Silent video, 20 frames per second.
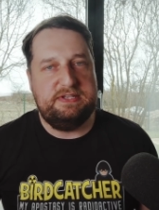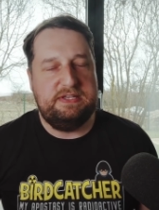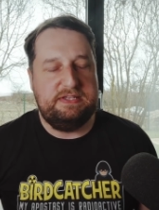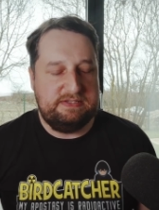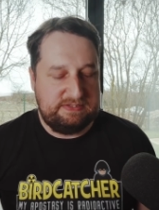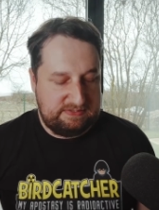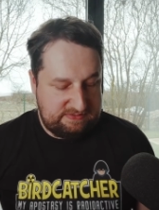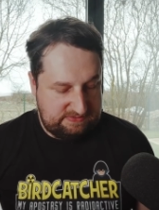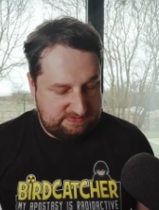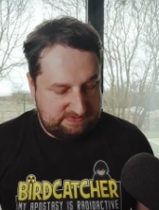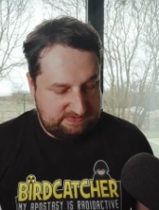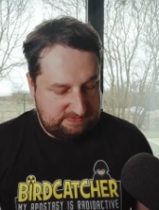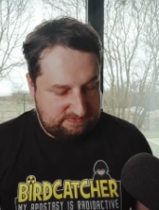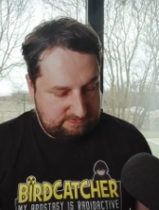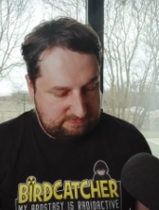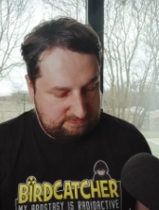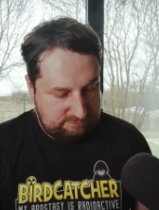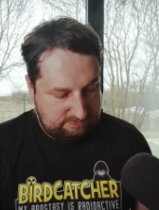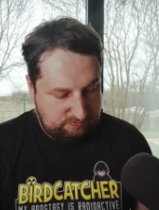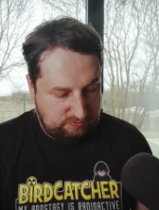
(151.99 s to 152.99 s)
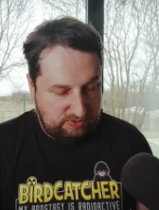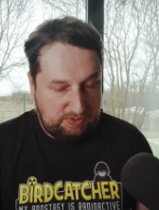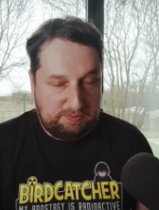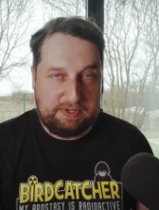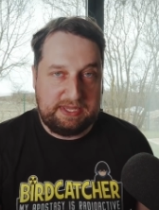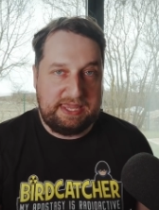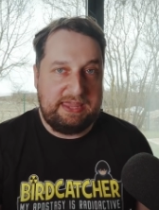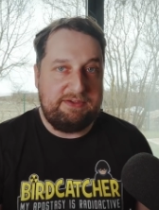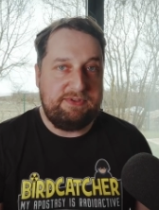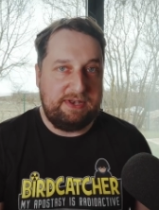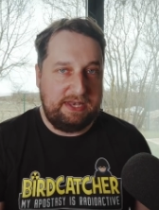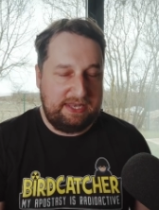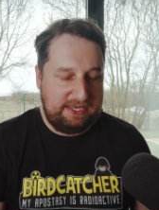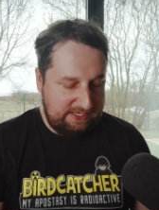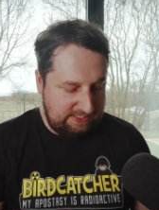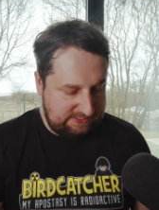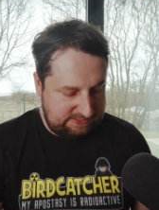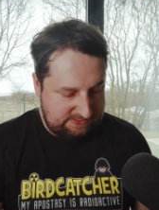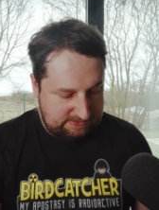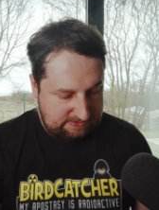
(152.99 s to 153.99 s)
since we were given
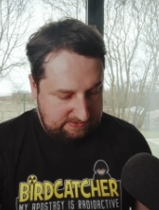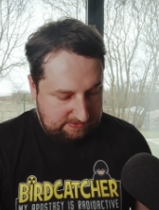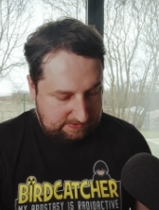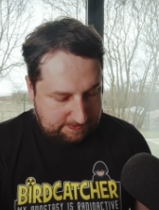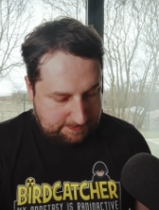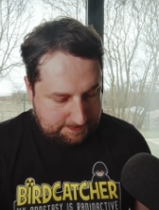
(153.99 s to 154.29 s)
it.